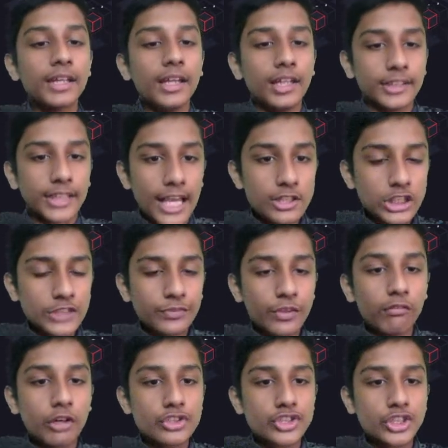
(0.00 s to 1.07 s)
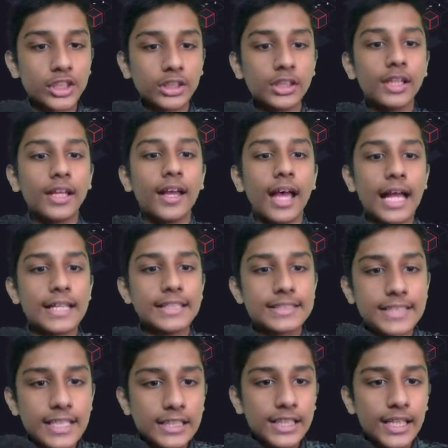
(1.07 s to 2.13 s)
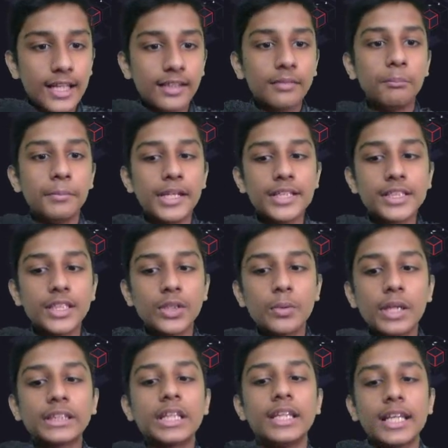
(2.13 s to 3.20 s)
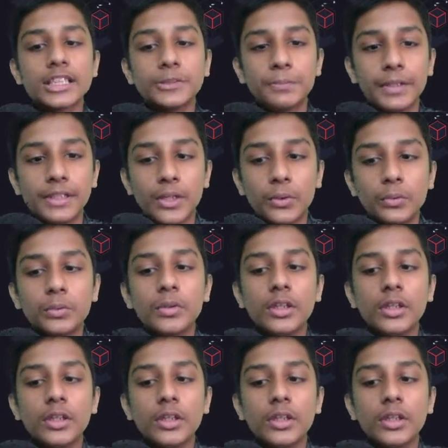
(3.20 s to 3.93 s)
Thank you for watching. Until then, meet you in the next video.